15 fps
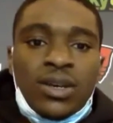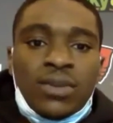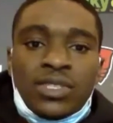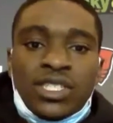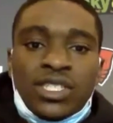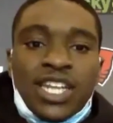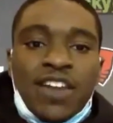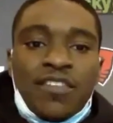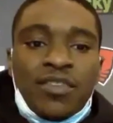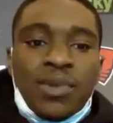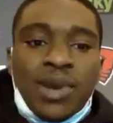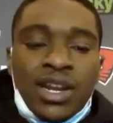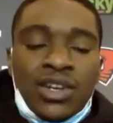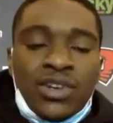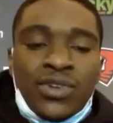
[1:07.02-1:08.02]
Just
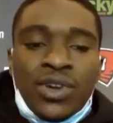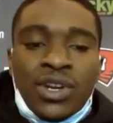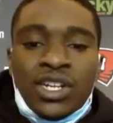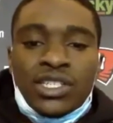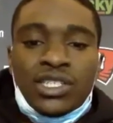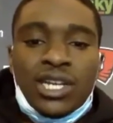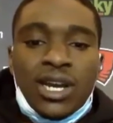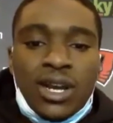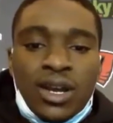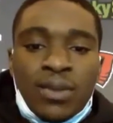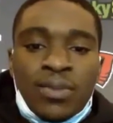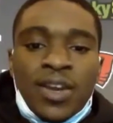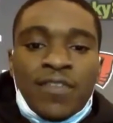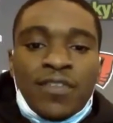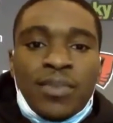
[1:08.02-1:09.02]
everybody doing their job,
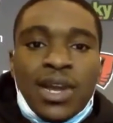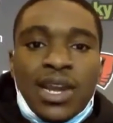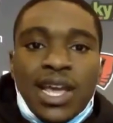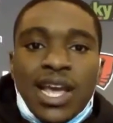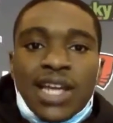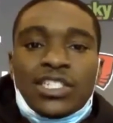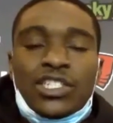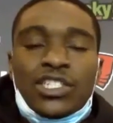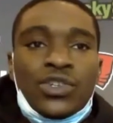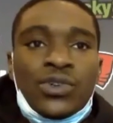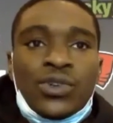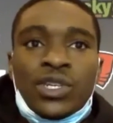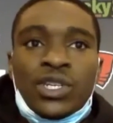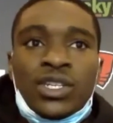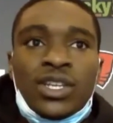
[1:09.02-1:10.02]
everybody
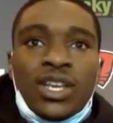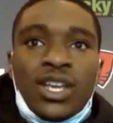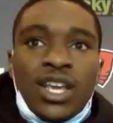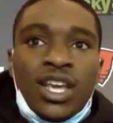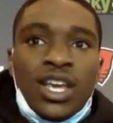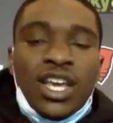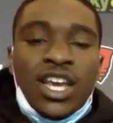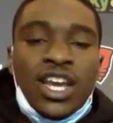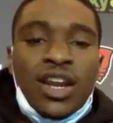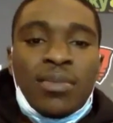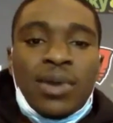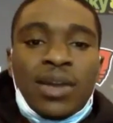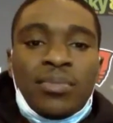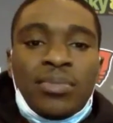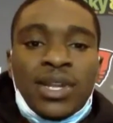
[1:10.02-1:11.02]
executing, and
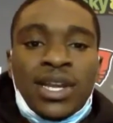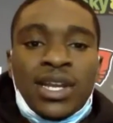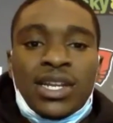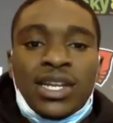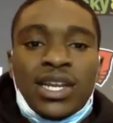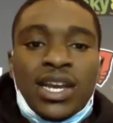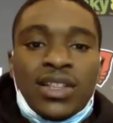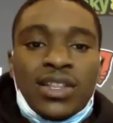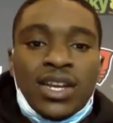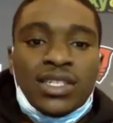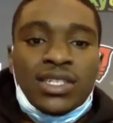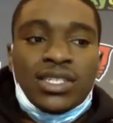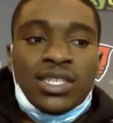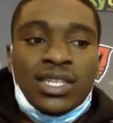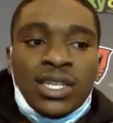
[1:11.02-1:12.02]
everybody playing together as
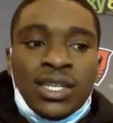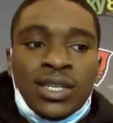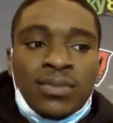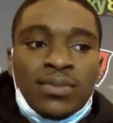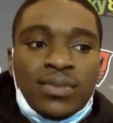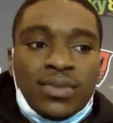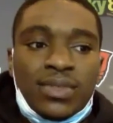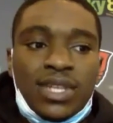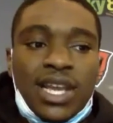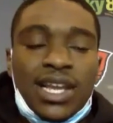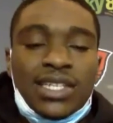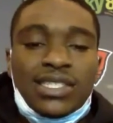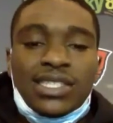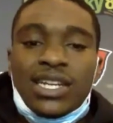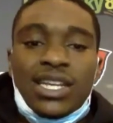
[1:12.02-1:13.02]
a team. Like
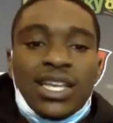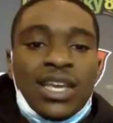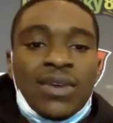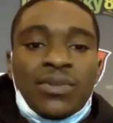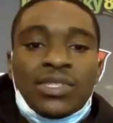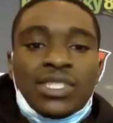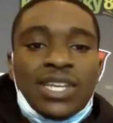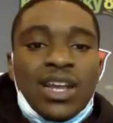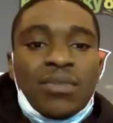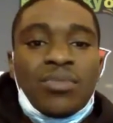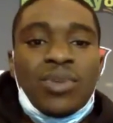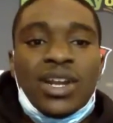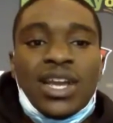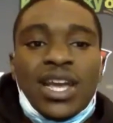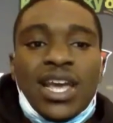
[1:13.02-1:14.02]
I said, again, we just got to
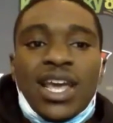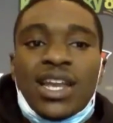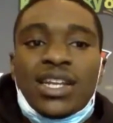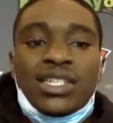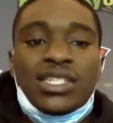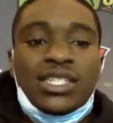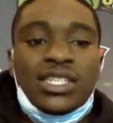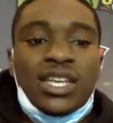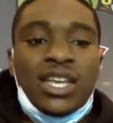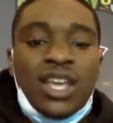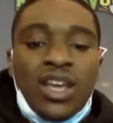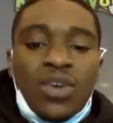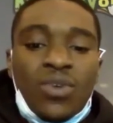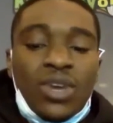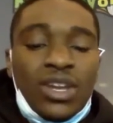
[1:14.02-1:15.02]
bring that energy.
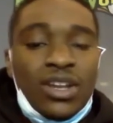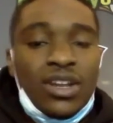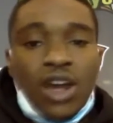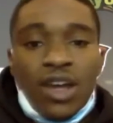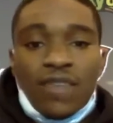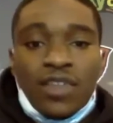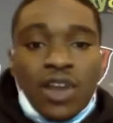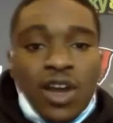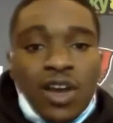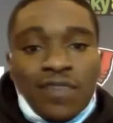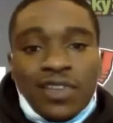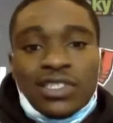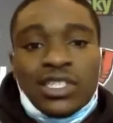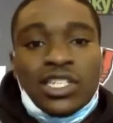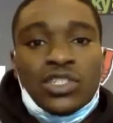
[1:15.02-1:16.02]
And if the
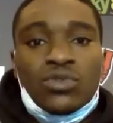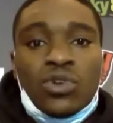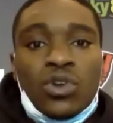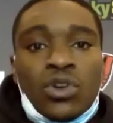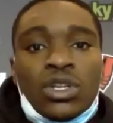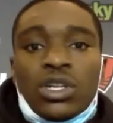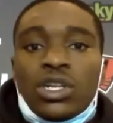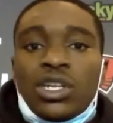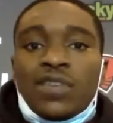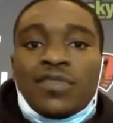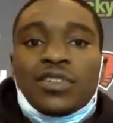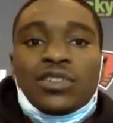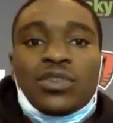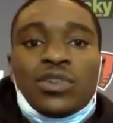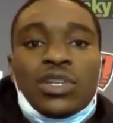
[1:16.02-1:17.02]
offense gets rolling, the
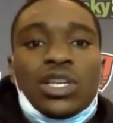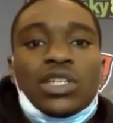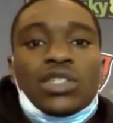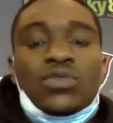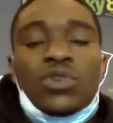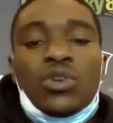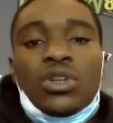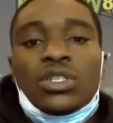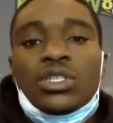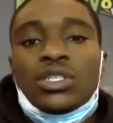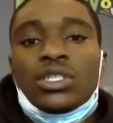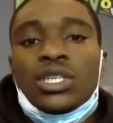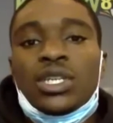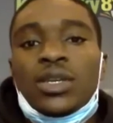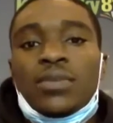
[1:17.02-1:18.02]
defense going against rolling, it's
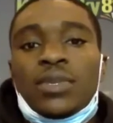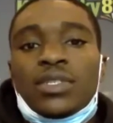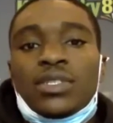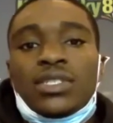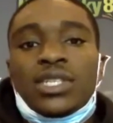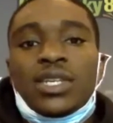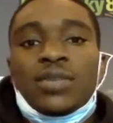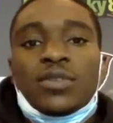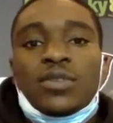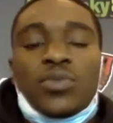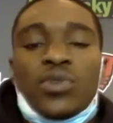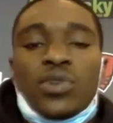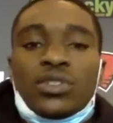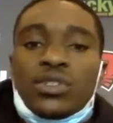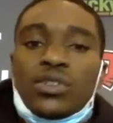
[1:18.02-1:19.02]
a team
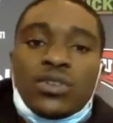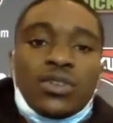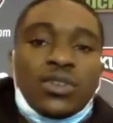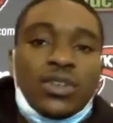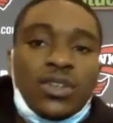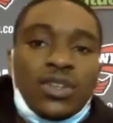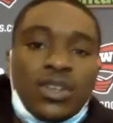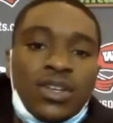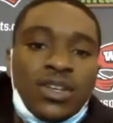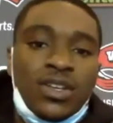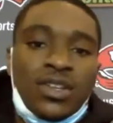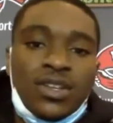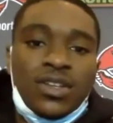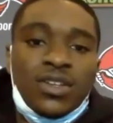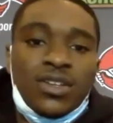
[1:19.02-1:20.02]
sport. So
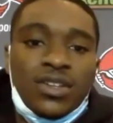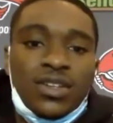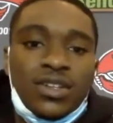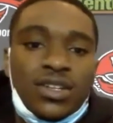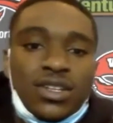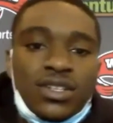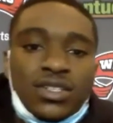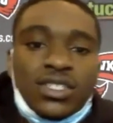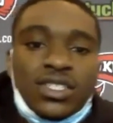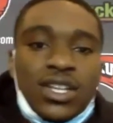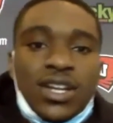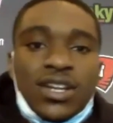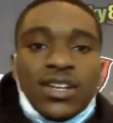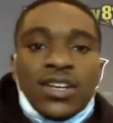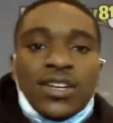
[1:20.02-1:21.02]
just
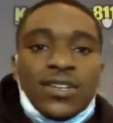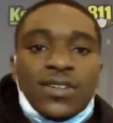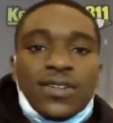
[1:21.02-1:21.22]
like that.